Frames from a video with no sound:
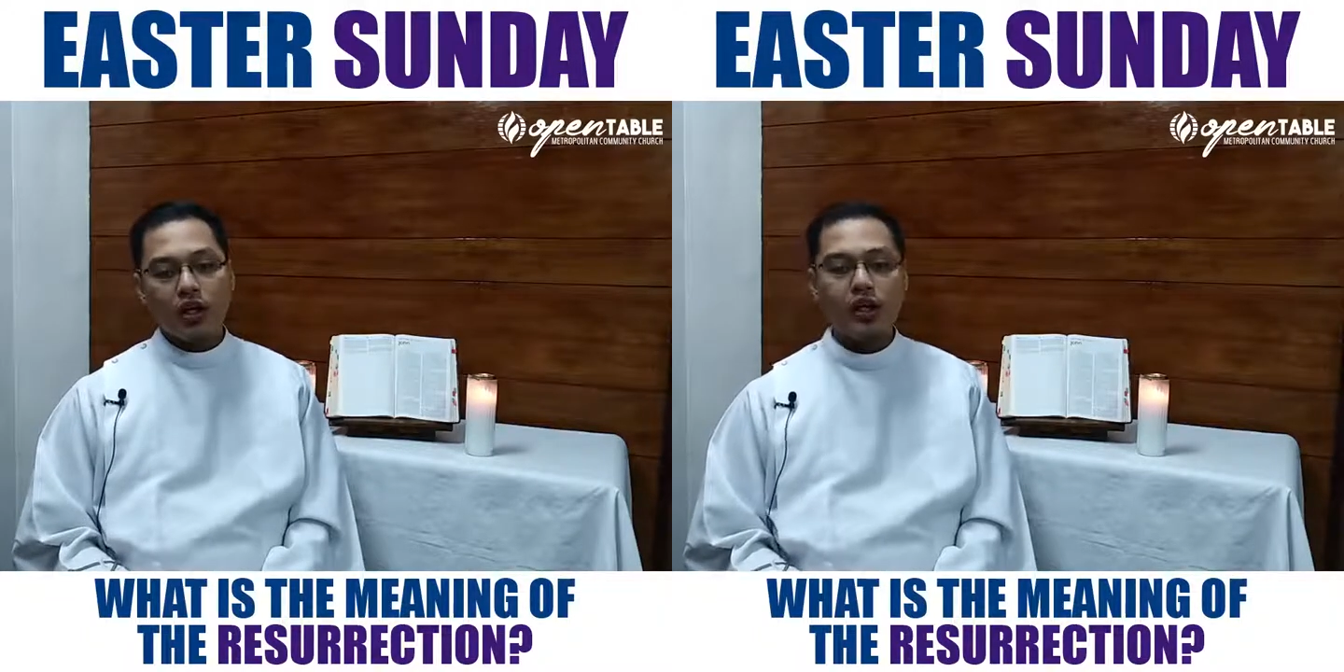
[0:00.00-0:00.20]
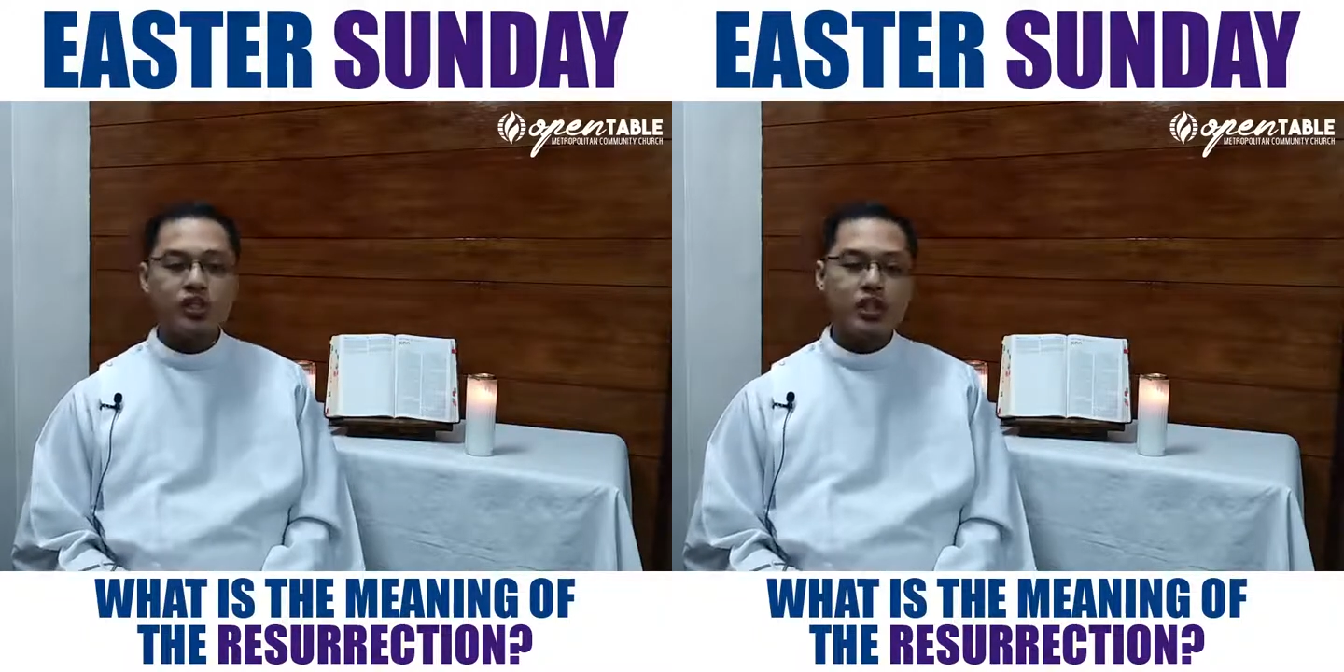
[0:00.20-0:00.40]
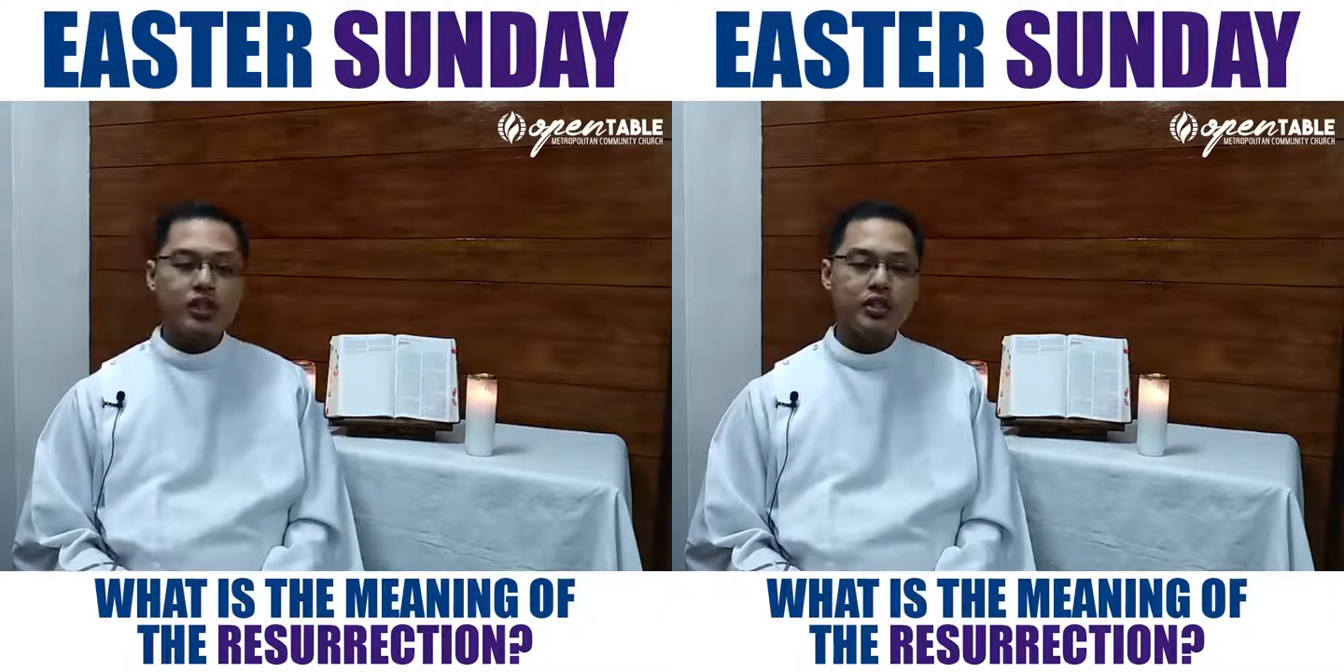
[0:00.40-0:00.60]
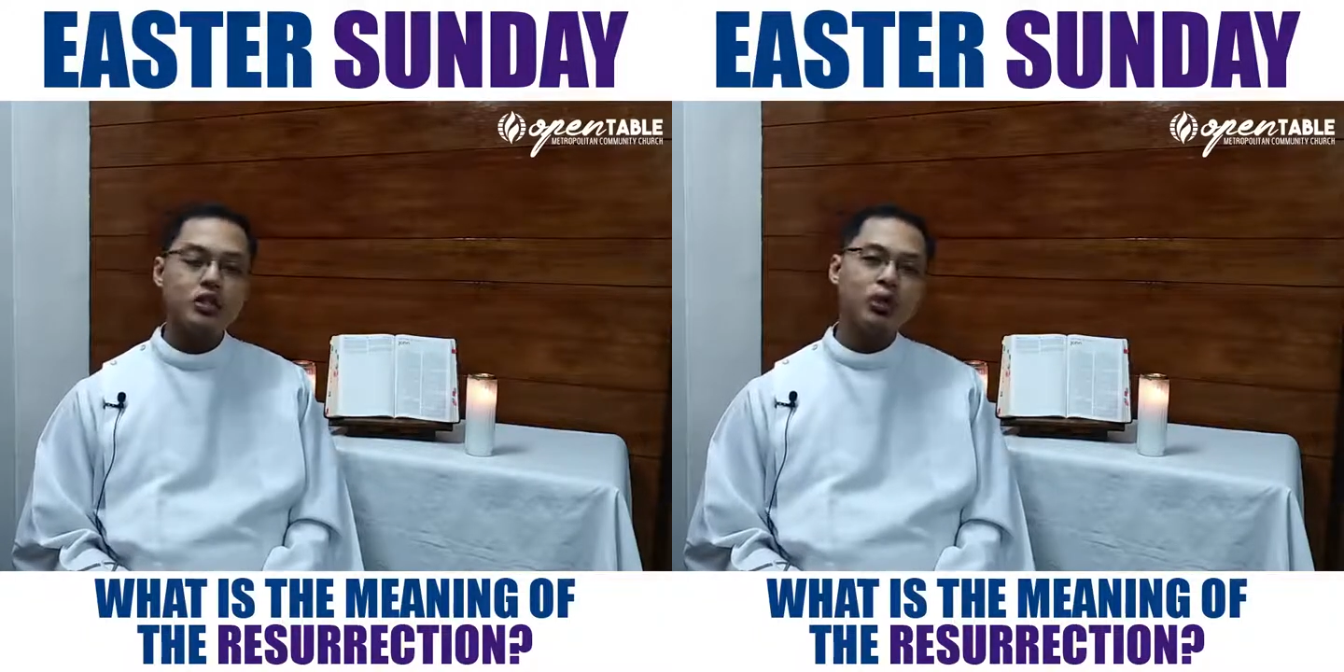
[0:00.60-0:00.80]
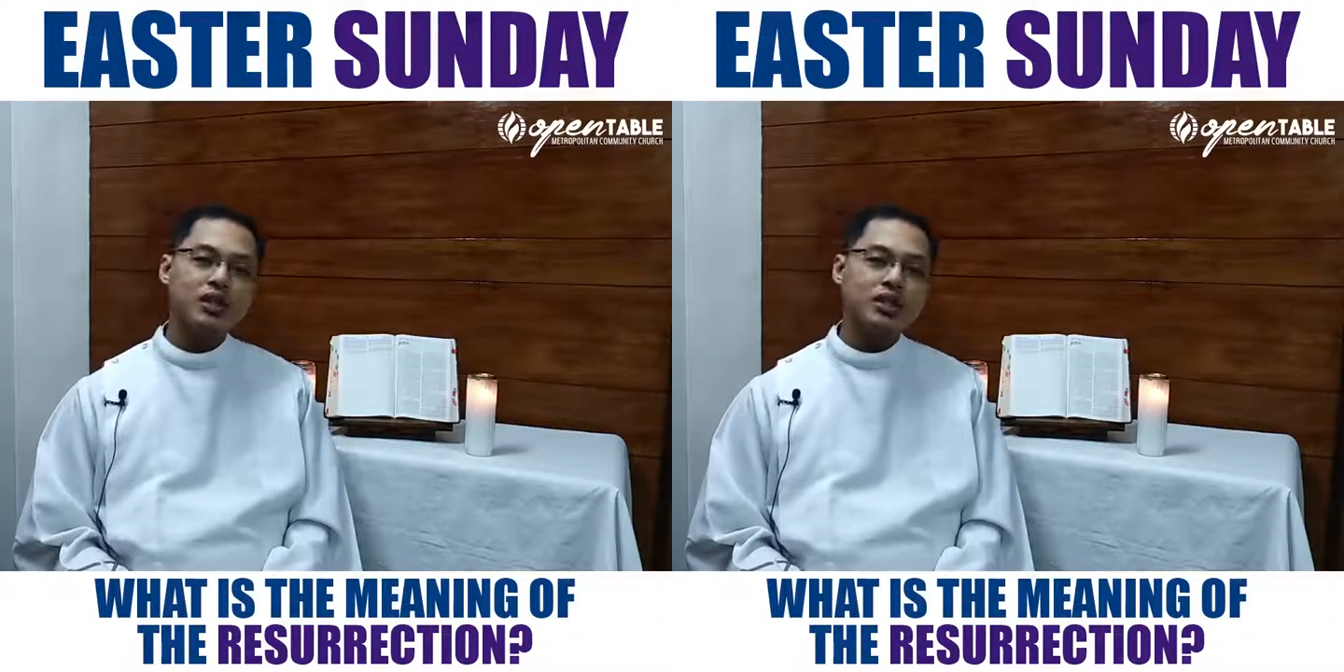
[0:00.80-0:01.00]
that
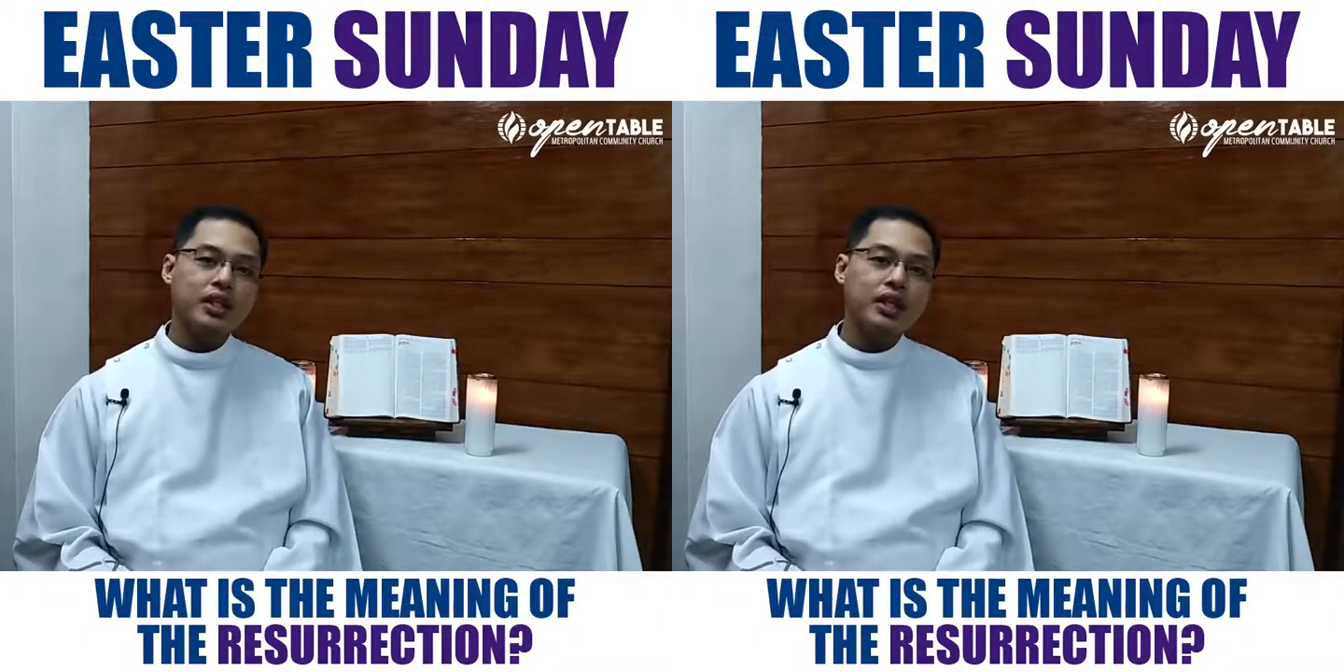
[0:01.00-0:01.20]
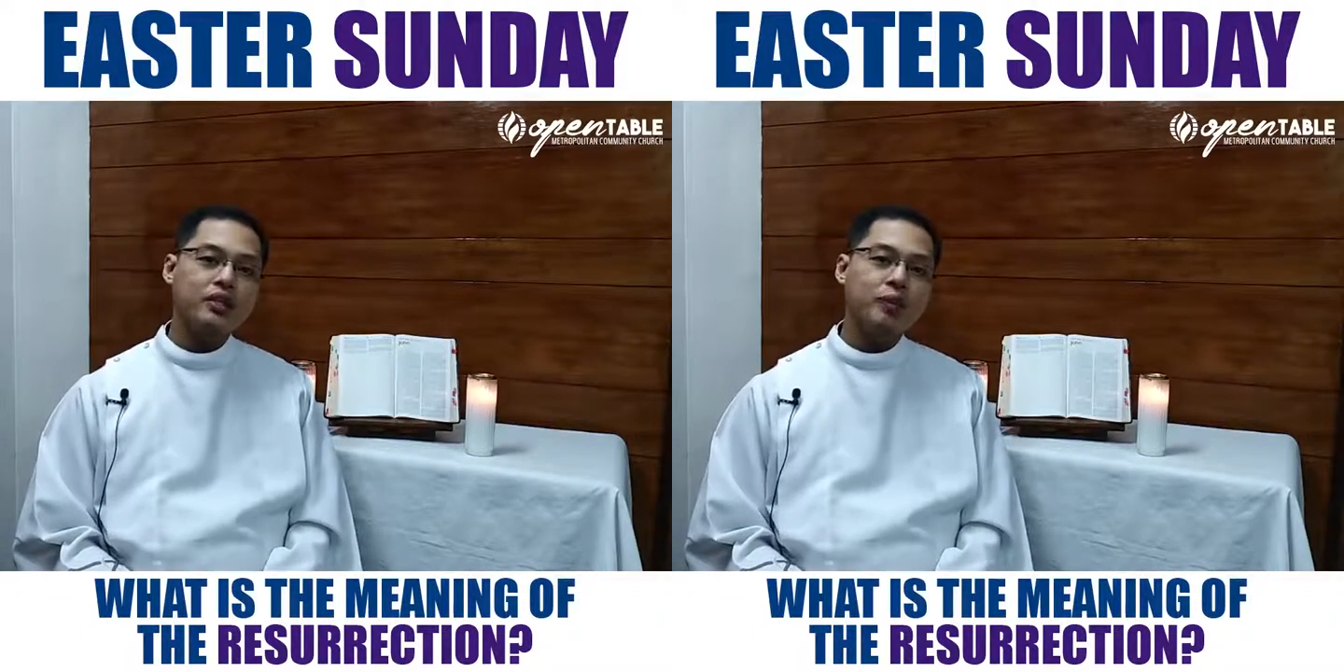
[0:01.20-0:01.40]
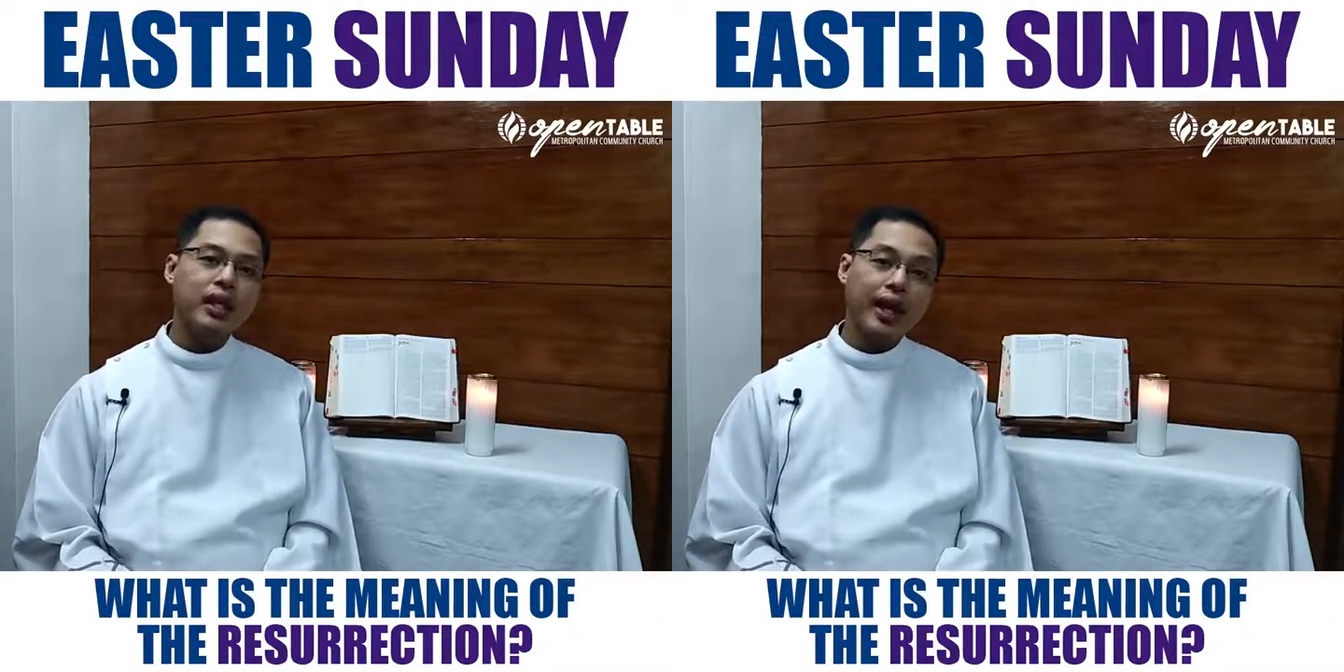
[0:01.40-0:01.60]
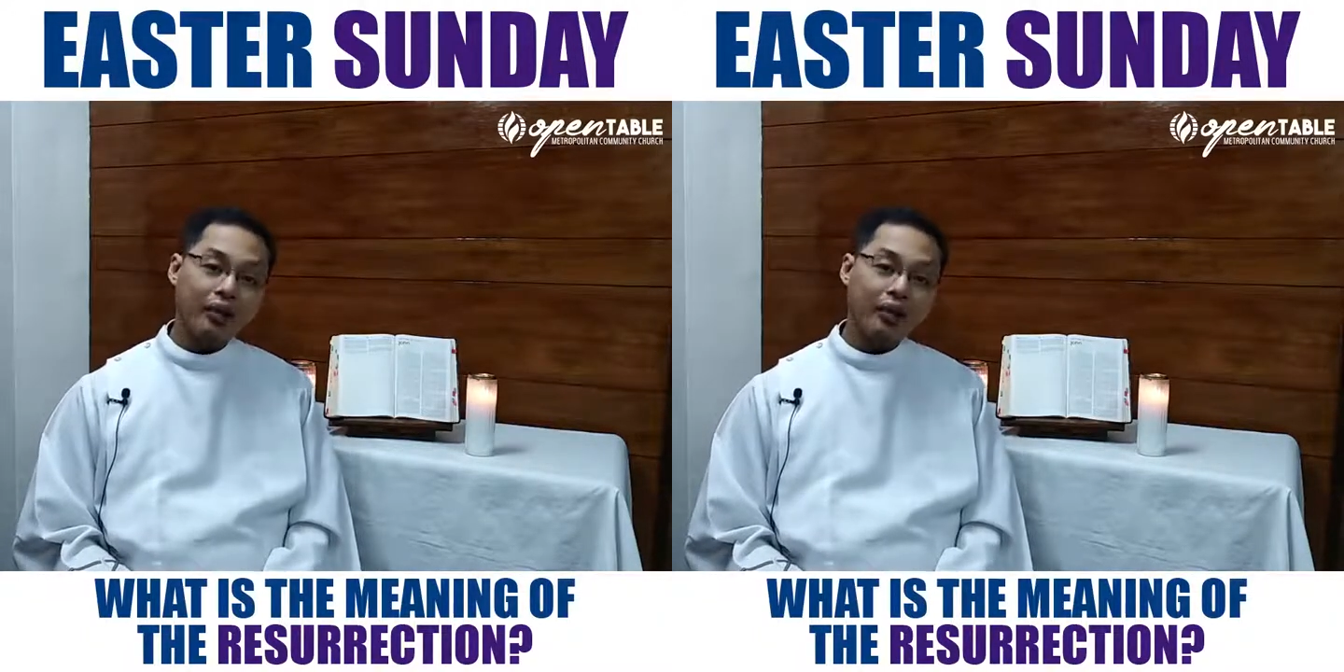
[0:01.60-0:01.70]
Jesus was killed by